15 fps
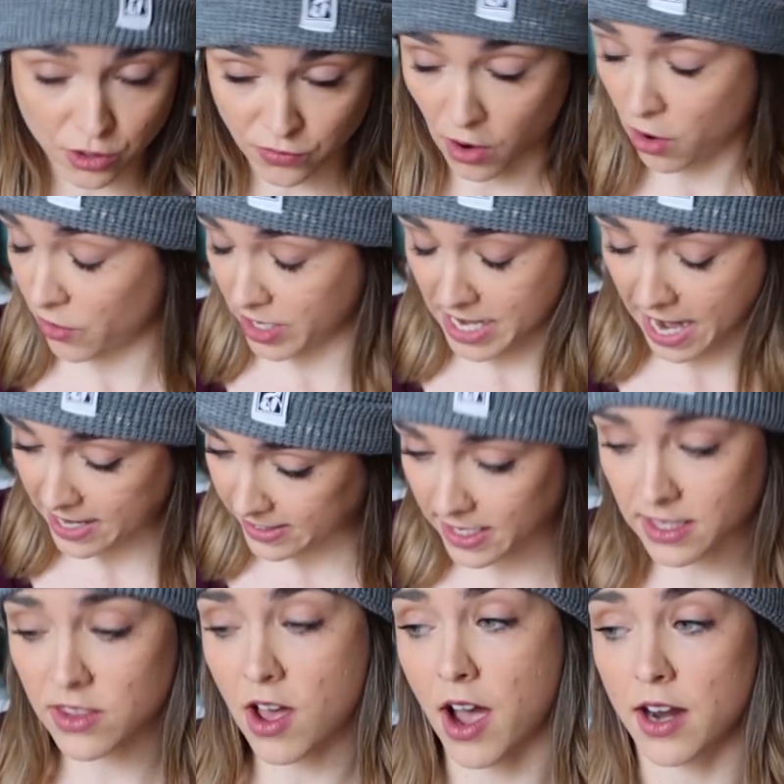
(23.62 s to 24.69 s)
you've already had
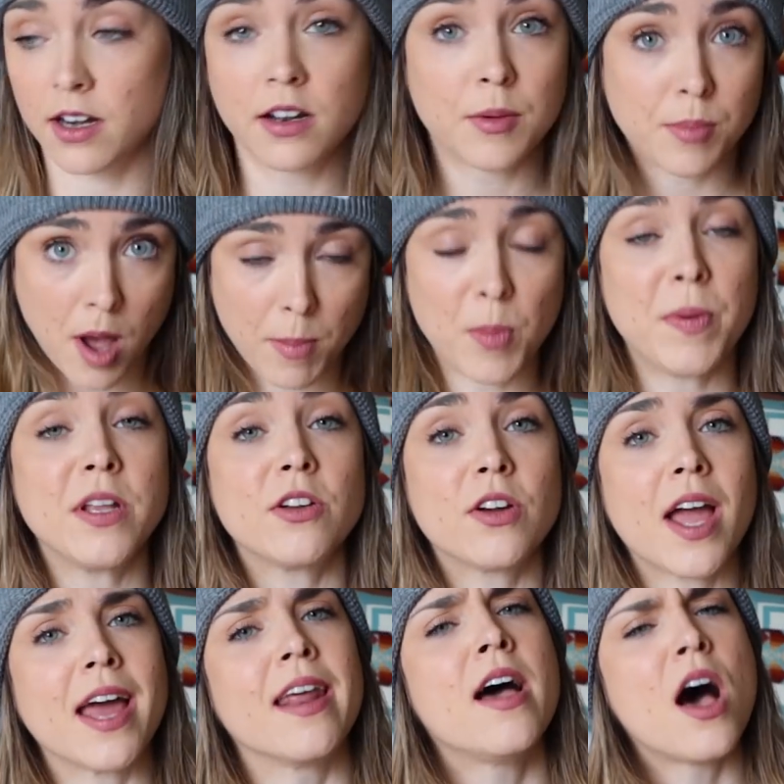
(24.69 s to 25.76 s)
that thought pop up in your
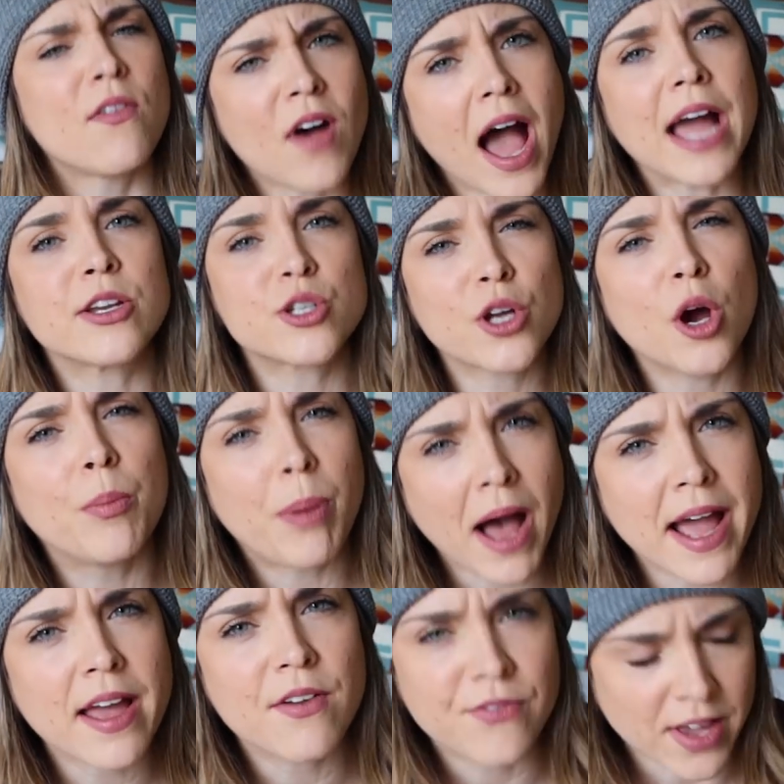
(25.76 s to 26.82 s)
head of I should go
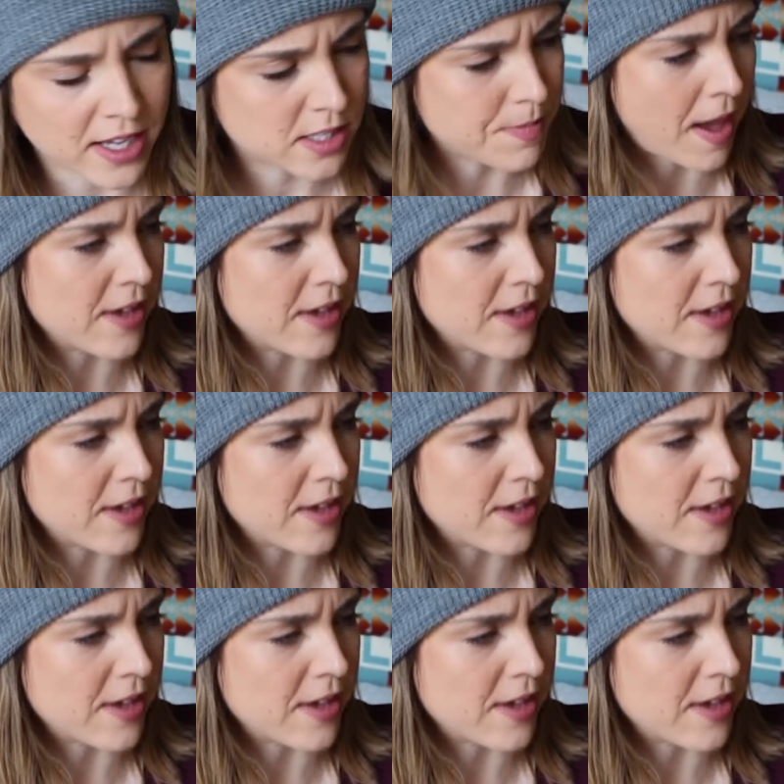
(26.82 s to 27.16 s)
buy a face